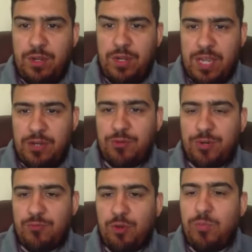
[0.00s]

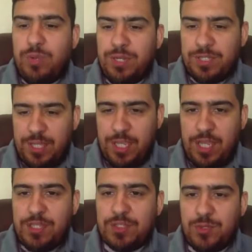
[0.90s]
landlord enrollment
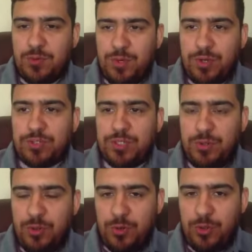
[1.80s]
today. So we are still
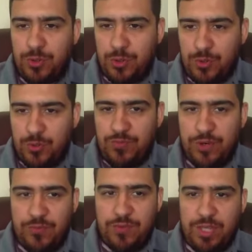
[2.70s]
going through
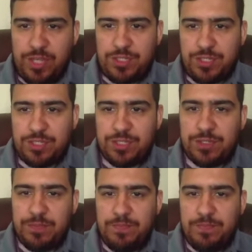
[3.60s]
verifications.